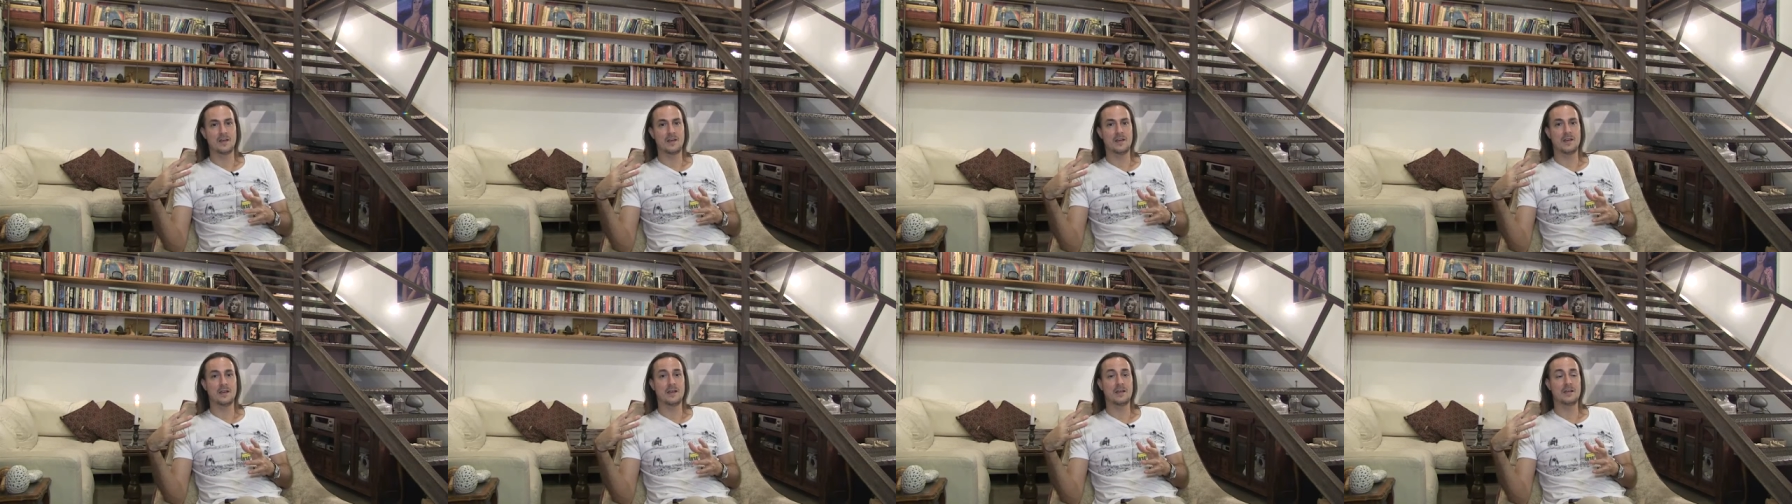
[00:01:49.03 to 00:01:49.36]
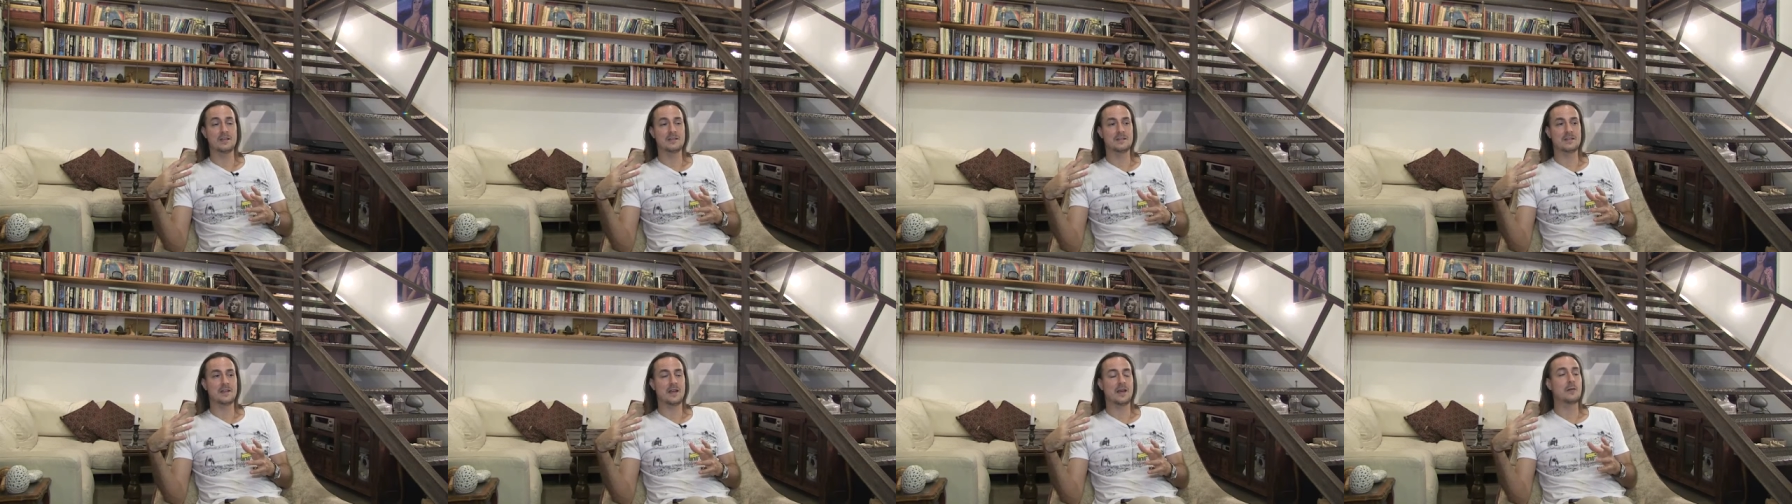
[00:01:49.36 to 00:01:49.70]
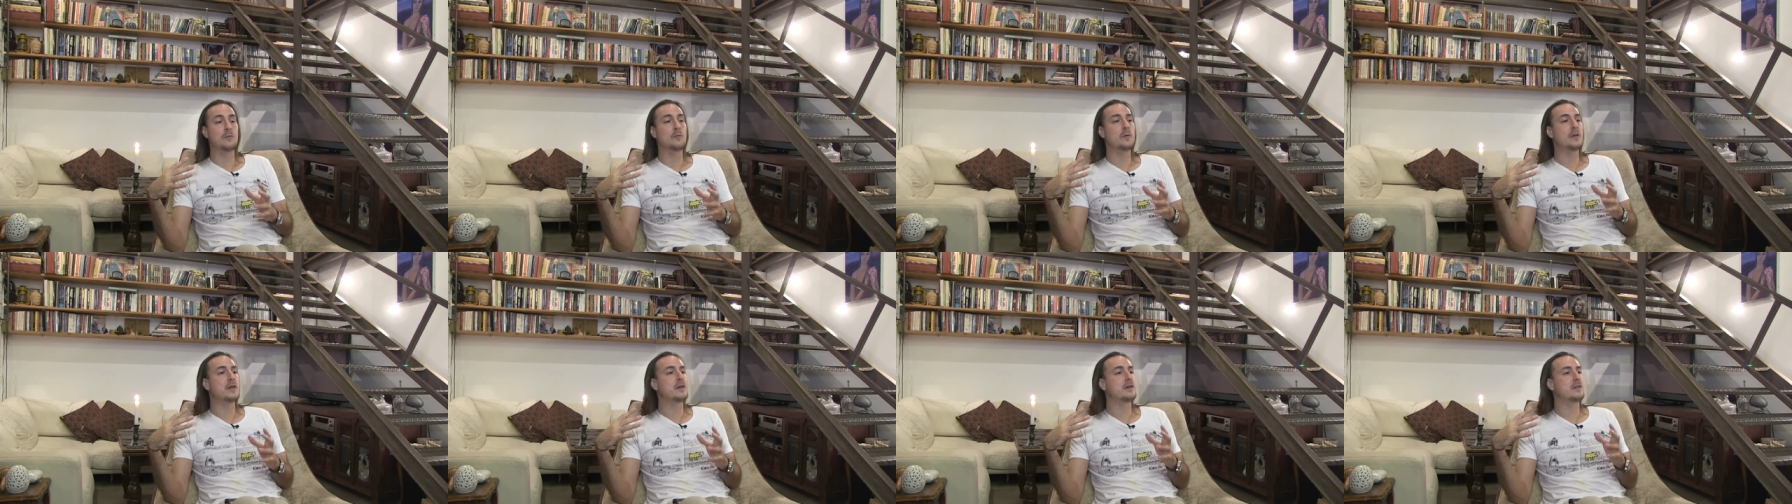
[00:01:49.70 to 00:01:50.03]
Is
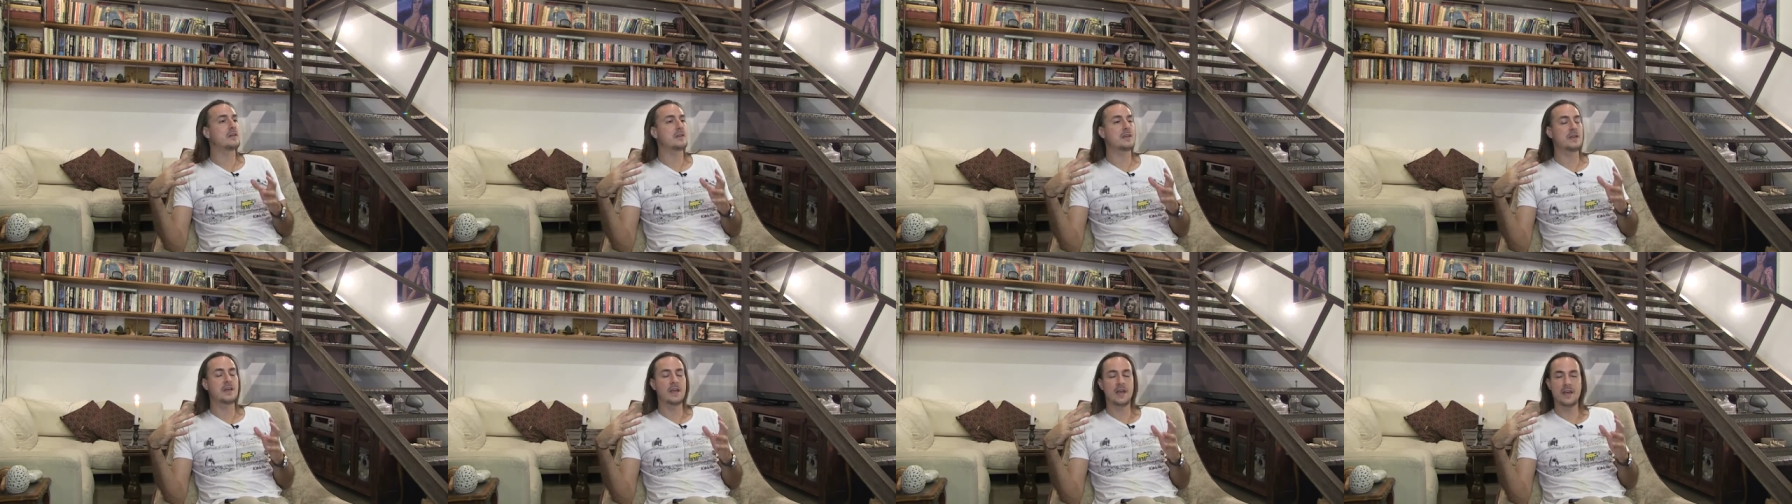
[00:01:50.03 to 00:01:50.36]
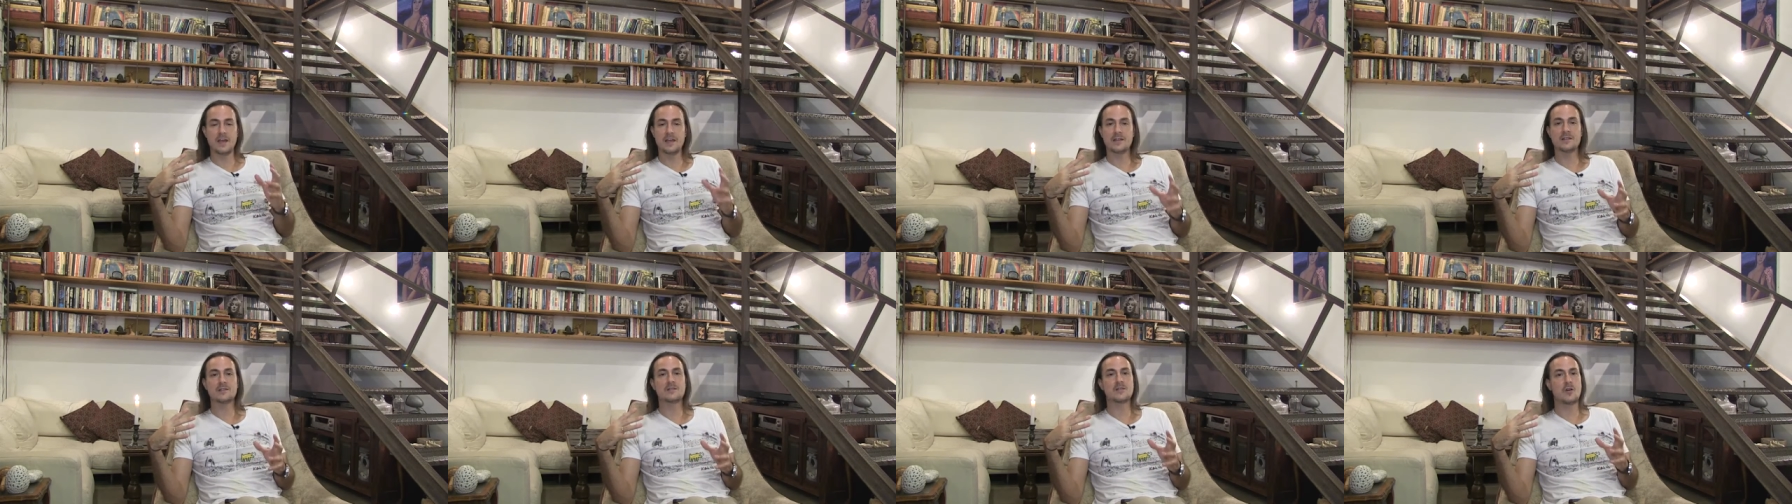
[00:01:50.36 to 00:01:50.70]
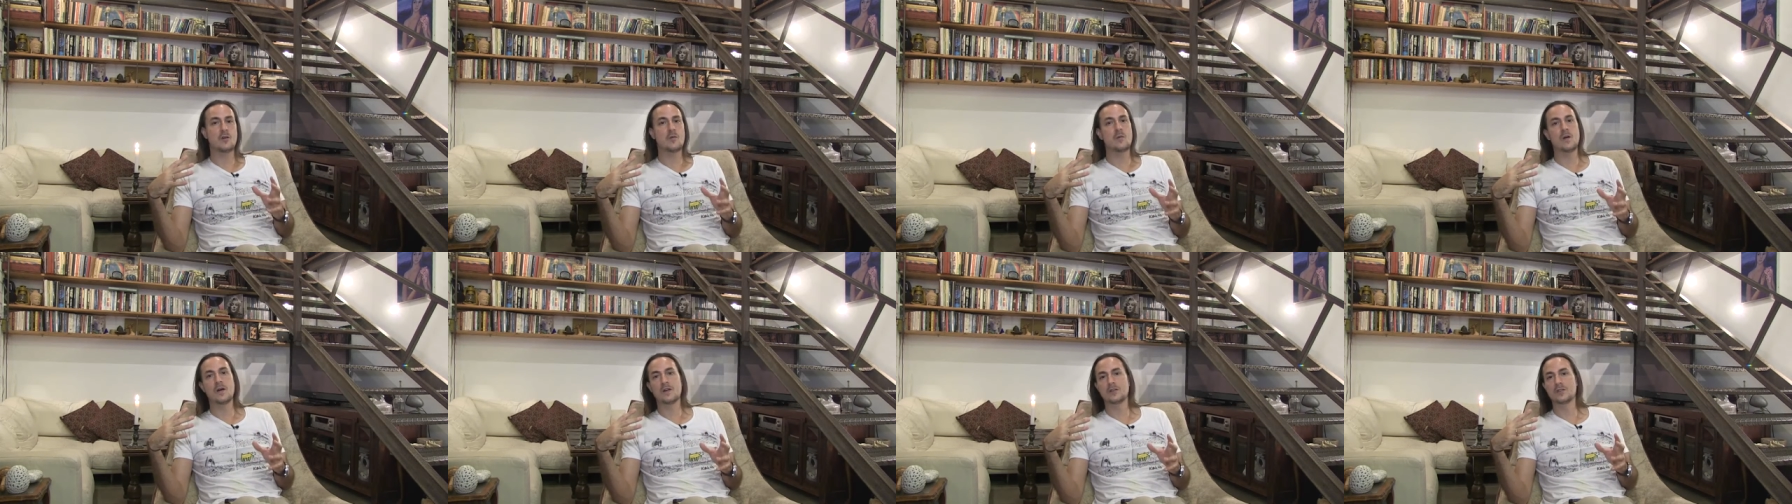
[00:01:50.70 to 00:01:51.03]
that we could gain
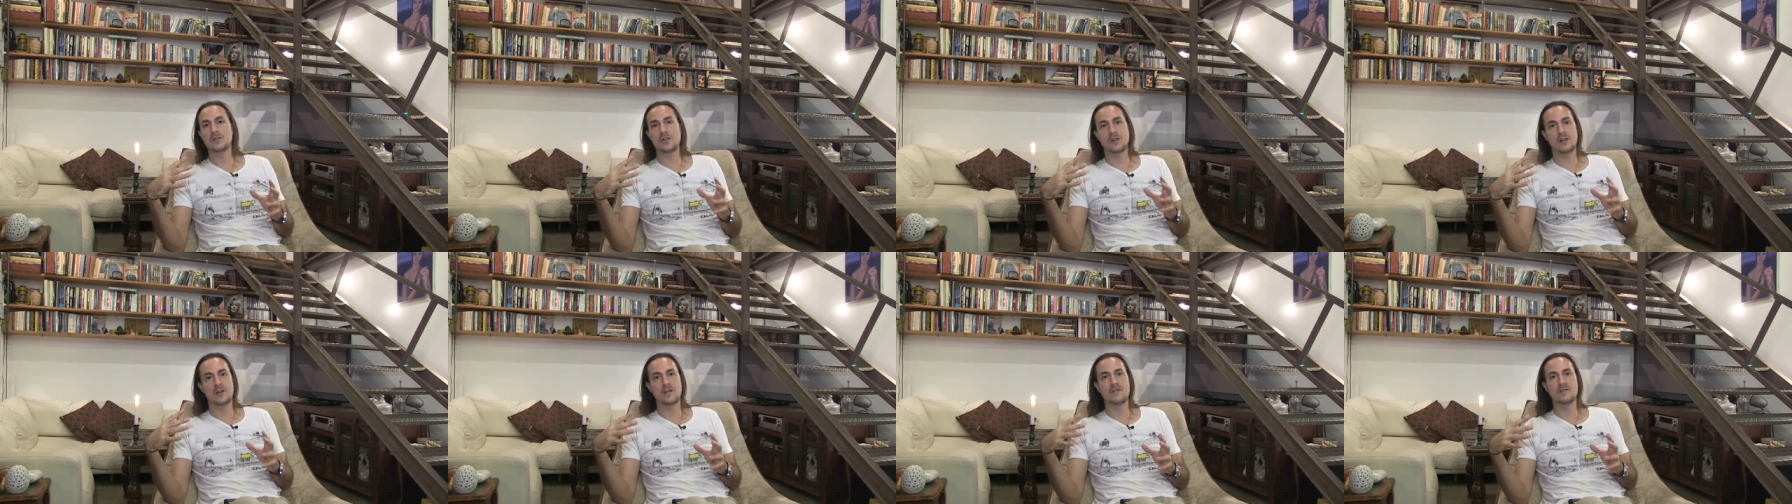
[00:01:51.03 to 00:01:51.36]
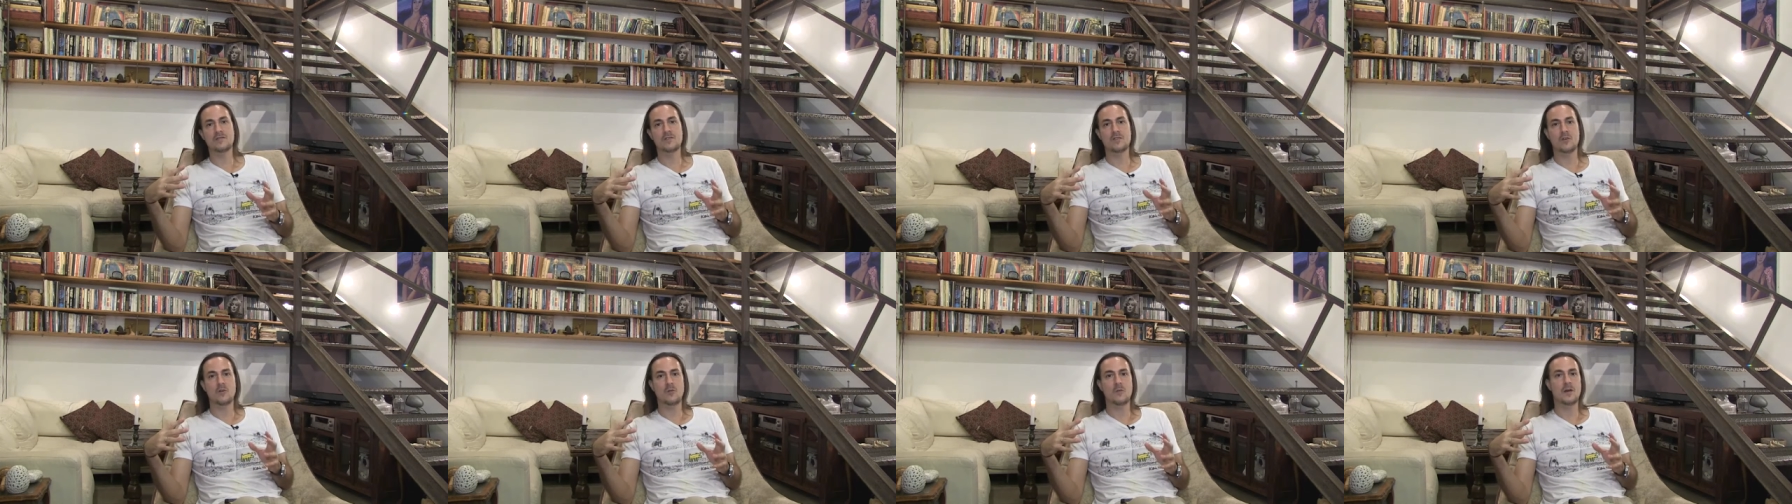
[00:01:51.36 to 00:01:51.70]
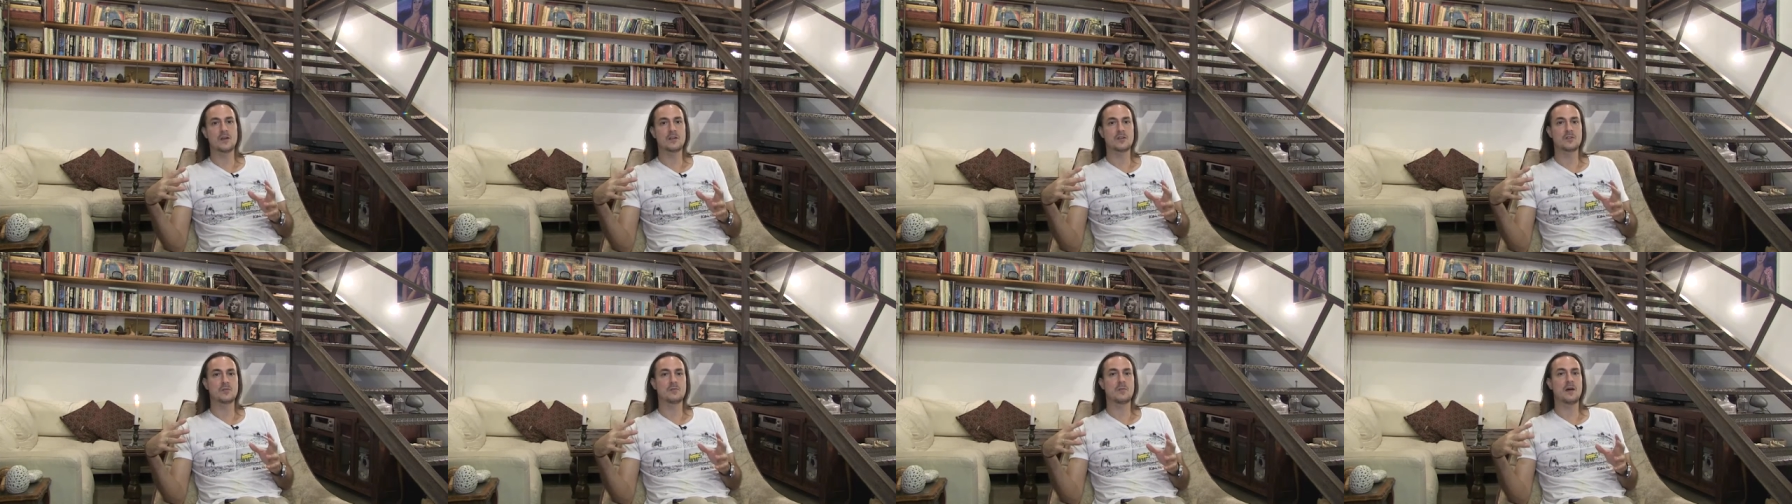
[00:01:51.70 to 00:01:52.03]
so much and give so
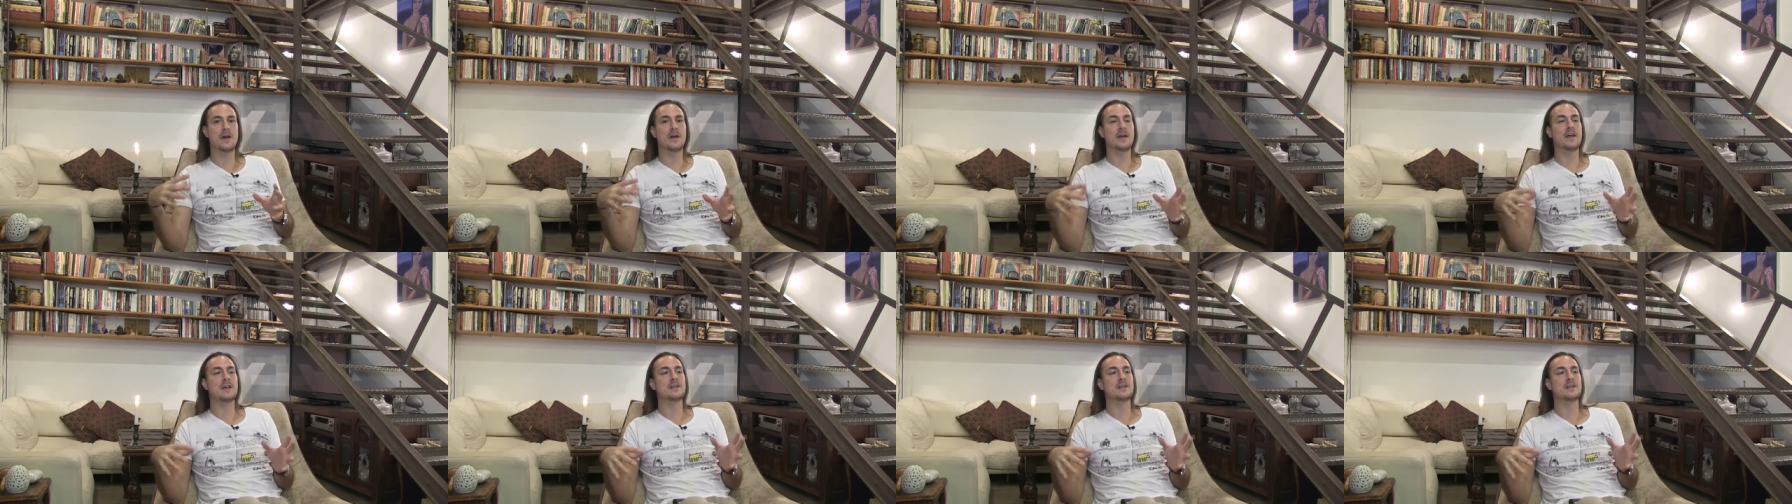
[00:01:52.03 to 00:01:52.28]
much by